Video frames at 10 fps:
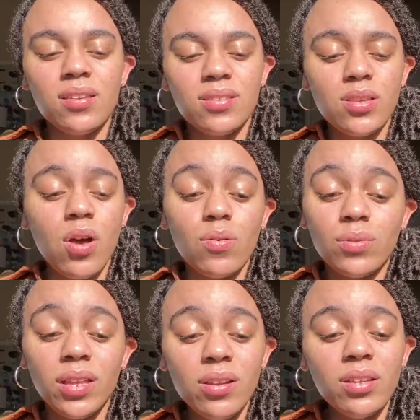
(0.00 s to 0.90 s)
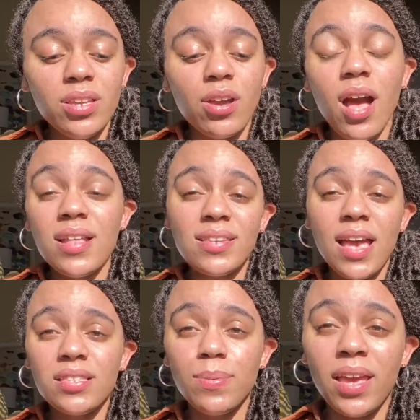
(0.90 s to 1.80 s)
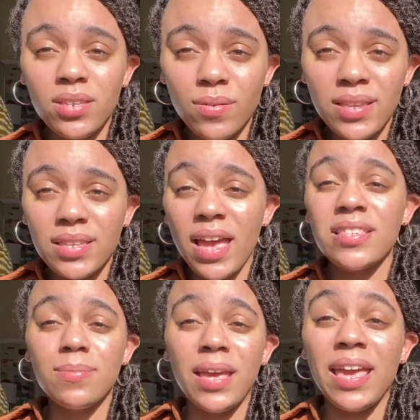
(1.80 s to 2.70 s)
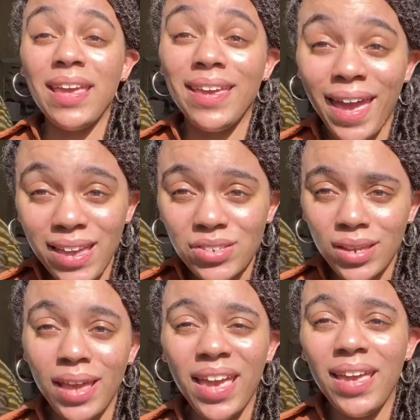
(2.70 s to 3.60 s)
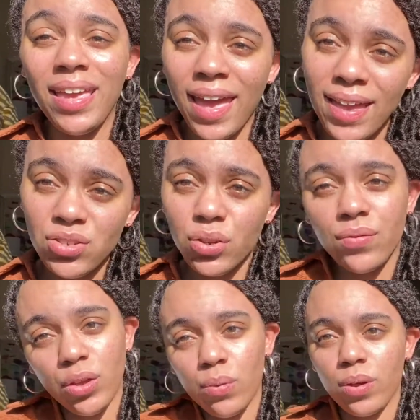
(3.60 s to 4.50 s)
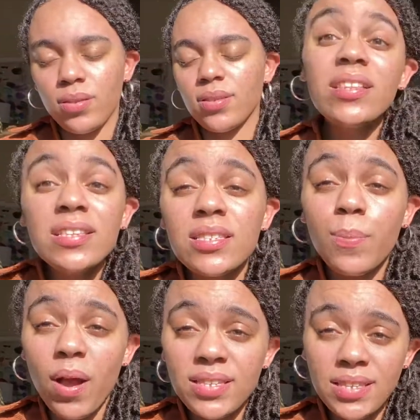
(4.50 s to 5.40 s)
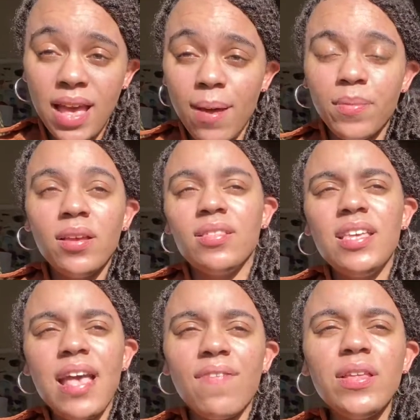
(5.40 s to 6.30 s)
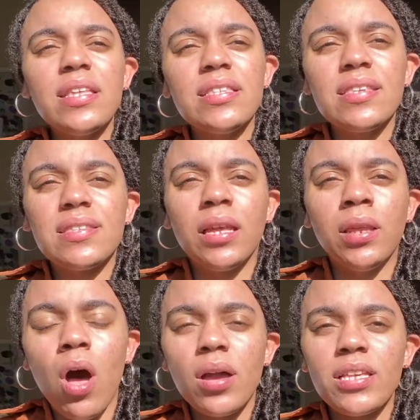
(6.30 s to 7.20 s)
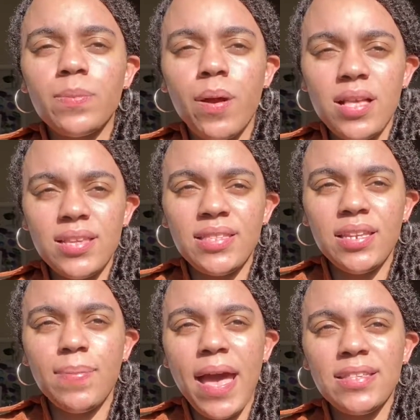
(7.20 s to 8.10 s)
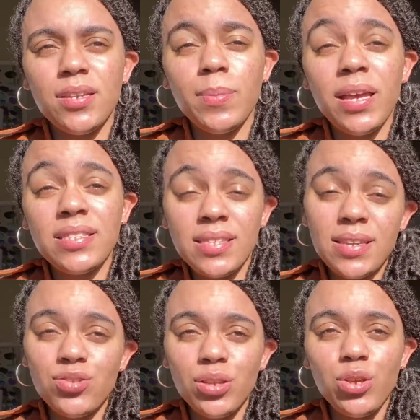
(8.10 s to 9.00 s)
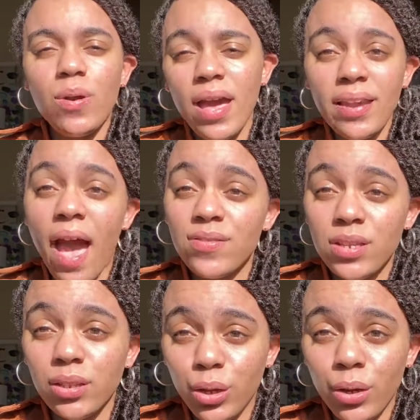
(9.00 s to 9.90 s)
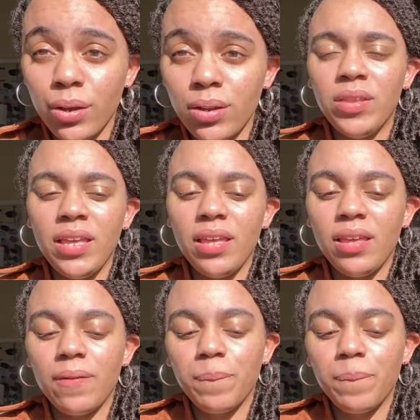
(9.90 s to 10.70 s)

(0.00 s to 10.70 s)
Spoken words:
So literally your content has to be interesting, has to be engaging, engage your viewers. And this is a process I feel like this is the longest process to master, because essentially you kind of have to learn the